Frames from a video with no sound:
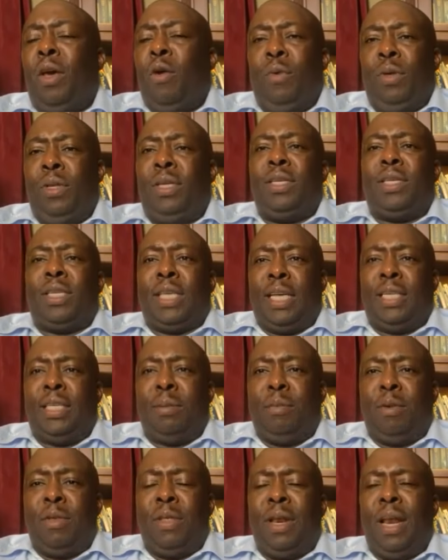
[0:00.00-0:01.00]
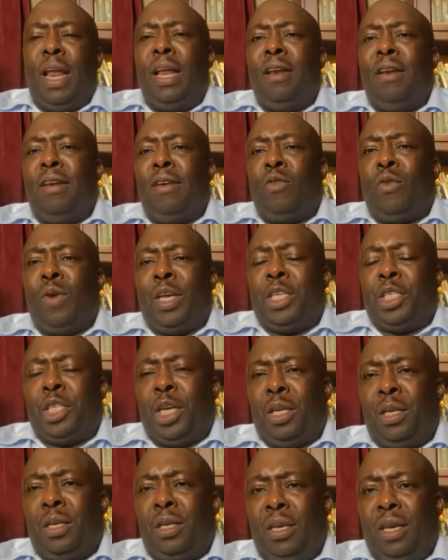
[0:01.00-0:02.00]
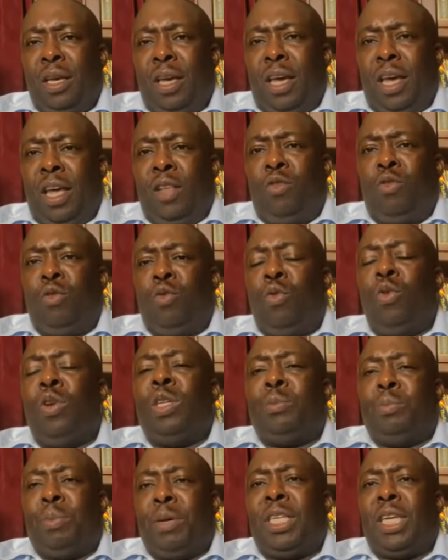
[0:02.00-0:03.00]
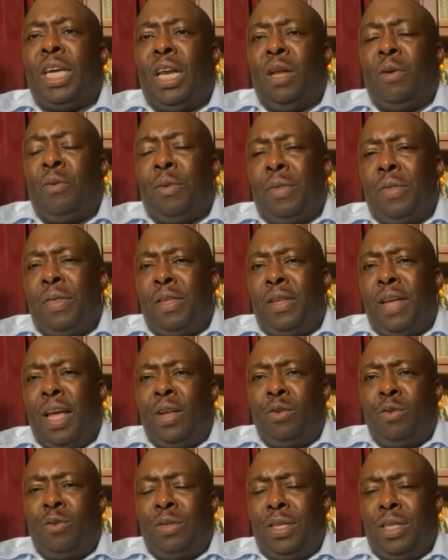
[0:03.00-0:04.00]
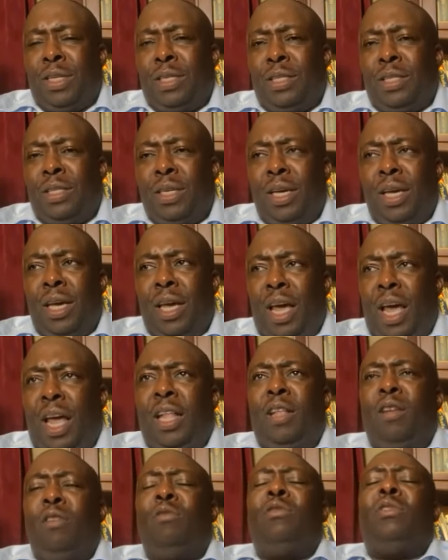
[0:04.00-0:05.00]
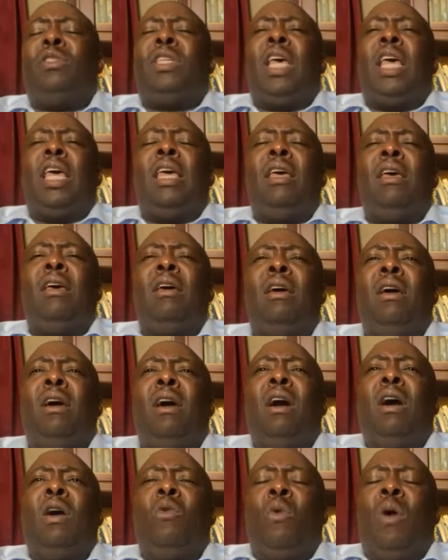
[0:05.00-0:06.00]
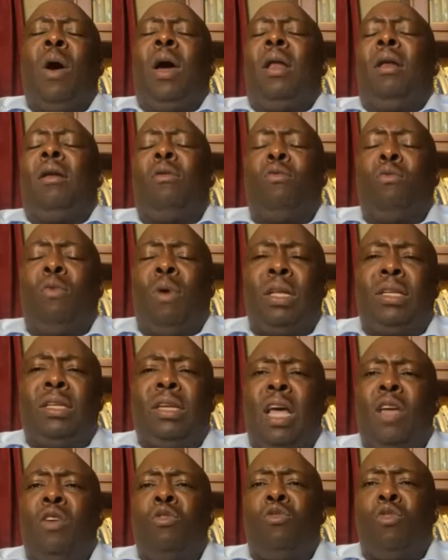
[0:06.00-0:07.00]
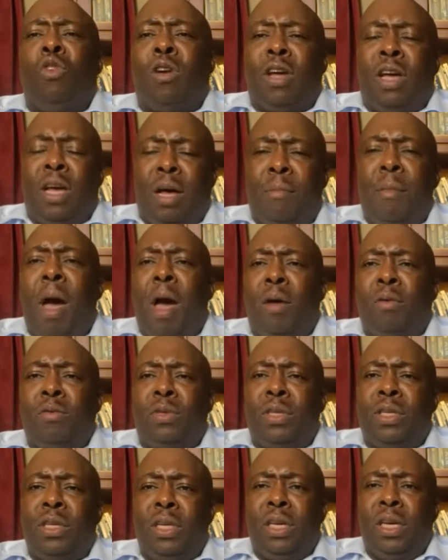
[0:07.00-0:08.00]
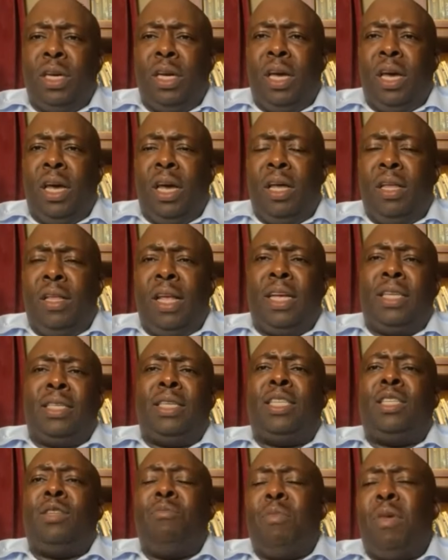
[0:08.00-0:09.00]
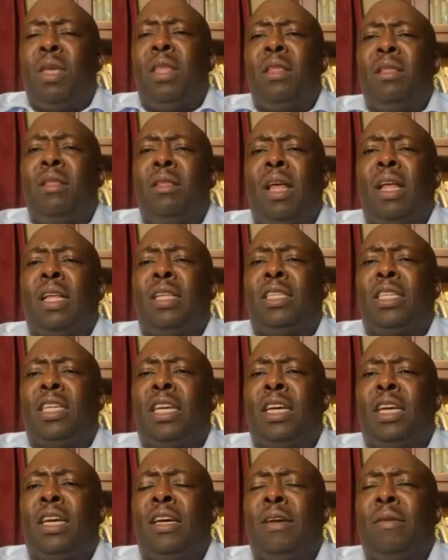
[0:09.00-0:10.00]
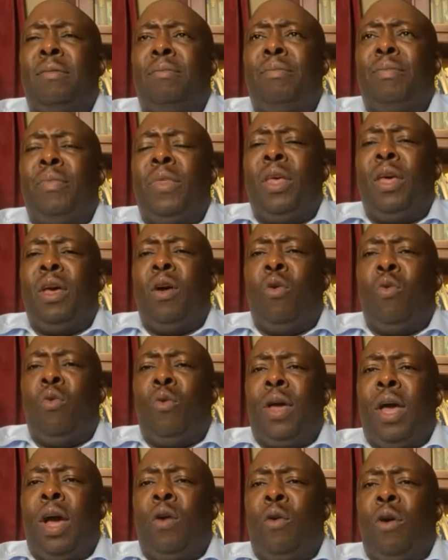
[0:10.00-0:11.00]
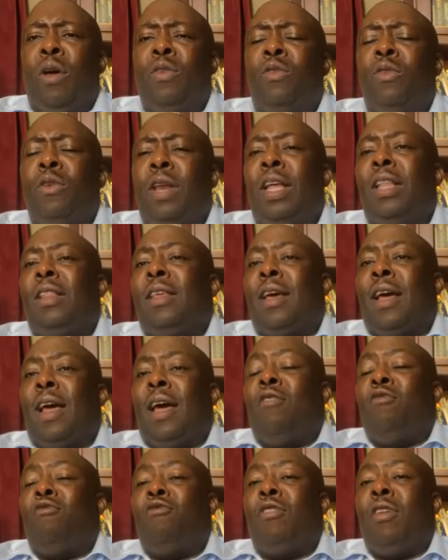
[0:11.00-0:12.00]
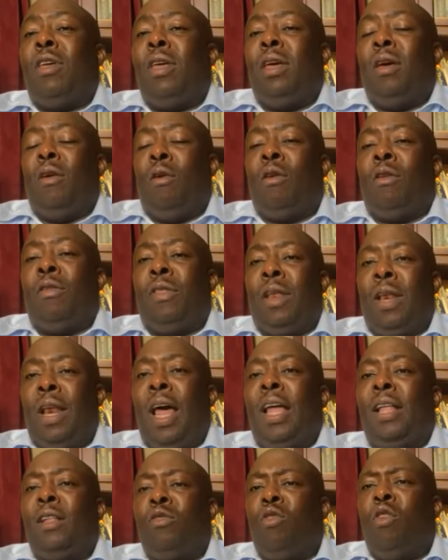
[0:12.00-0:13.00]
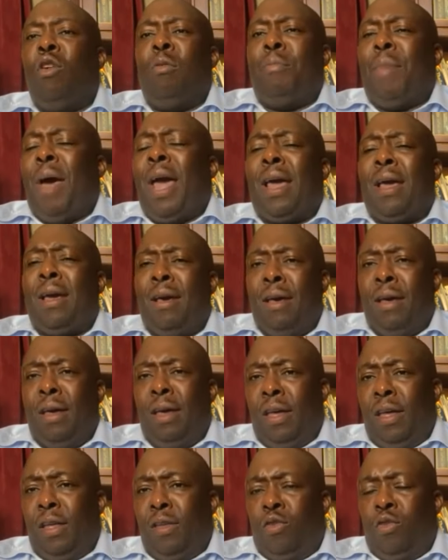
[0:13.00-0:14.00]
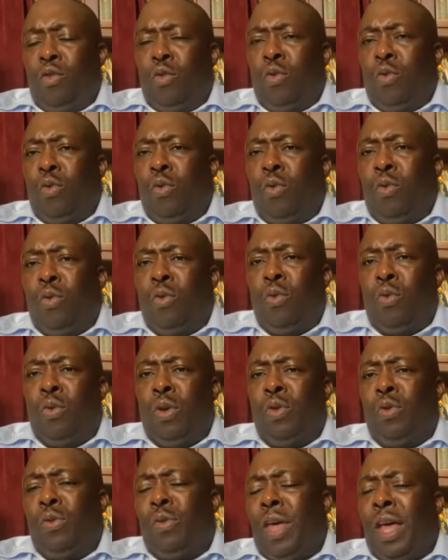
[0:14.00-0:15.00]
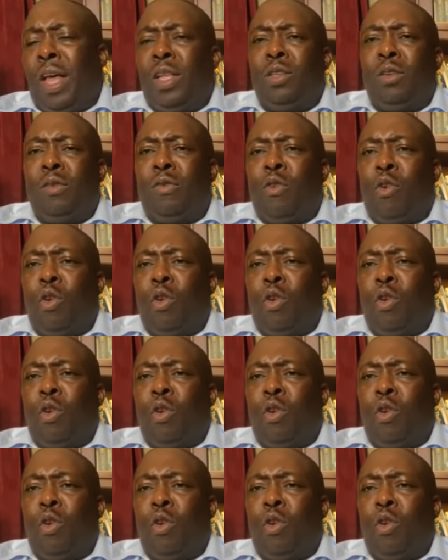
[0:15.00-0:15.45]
We discussed about the land question and to do especially with the title deeds. And you'd say, well, what are you talking about? Does this mean that we are going to let the country or the land go back to into the hands of